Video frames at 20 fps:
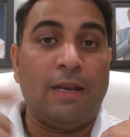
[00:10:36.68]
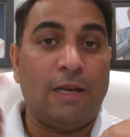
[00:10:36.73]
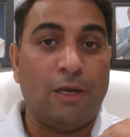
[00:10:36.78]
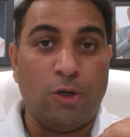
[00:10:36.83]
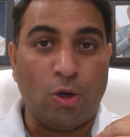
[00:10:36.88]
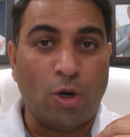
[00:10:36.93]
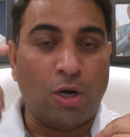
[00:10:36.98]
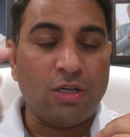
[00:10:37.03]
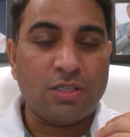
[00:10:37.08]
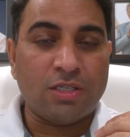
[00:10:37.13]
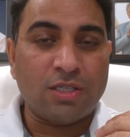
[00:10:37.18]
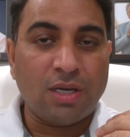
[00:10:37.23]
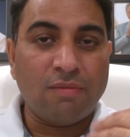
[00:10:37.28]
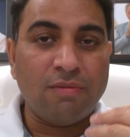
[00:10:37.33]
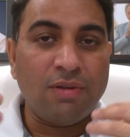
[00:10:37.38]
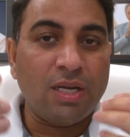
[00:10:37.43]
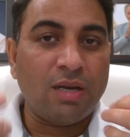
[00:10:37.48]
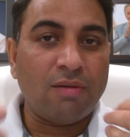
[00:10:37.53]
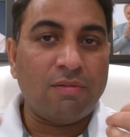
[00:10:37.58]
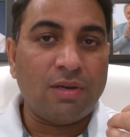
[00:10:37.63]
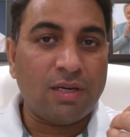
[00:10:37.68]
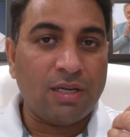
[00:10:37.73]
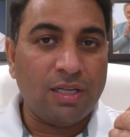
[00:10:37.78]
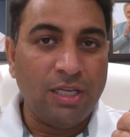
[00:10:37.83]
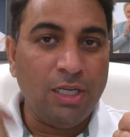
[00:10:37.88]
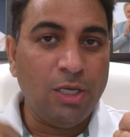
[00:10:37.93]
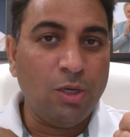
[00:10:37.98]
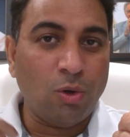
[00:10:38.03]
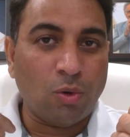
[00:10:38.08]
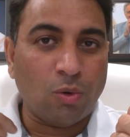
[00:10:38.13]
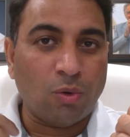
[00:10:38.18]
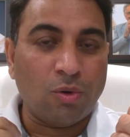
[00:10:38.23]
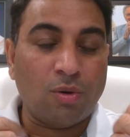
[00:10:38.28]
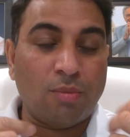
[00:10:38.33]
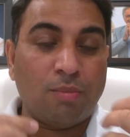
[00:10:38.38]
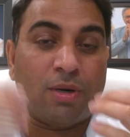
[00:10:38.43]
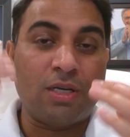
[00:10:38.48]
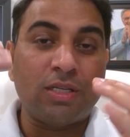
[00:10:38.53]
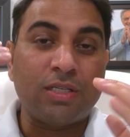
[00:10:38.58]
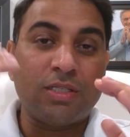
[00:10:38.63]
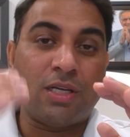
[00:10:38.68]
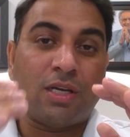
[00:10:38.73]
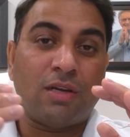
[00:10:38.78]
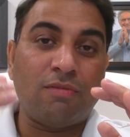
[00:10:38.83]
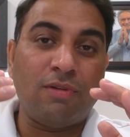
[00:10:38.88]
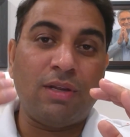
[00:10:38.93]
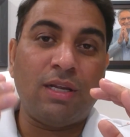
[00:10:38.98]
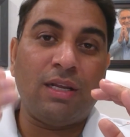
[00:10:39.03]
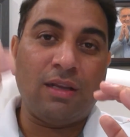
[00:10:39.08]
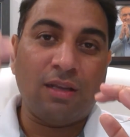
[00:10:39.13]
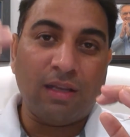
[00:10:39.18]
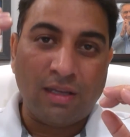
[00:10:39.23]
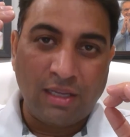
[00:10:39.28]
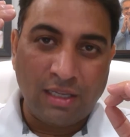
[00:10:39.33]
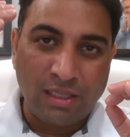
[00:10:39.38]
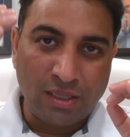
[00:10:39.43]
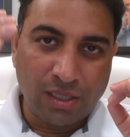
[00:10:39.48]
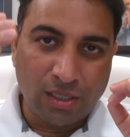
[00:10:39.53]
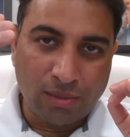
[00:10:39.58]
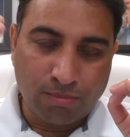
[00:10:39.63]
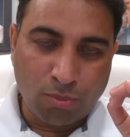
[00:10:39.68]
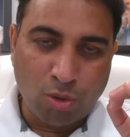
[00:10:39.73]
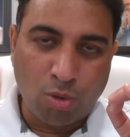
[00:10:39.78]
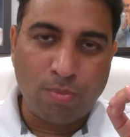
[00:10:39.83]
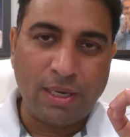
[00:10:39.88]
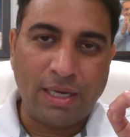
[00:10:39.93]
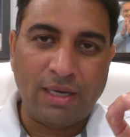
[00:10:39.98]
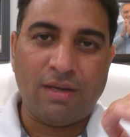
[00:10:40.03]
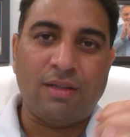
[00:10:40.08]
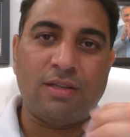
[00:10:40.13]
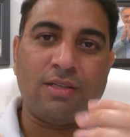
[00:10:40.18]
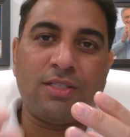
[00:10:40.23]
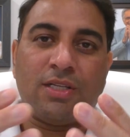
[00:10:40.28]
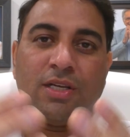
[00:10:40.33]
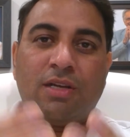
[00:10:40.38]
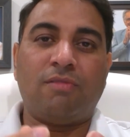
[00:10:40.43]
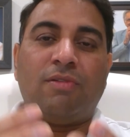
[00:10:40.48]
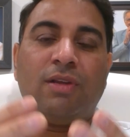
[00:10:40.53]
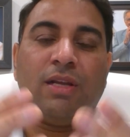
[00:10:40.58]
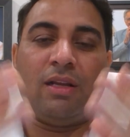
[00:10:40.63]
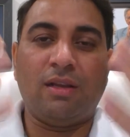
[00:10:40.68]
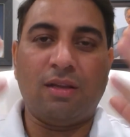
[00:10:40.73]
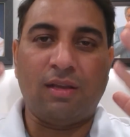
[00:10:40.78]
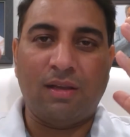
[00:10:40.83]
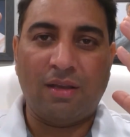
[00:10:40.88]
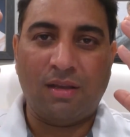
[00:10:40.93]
not serving our ego, but serving in the moment, serving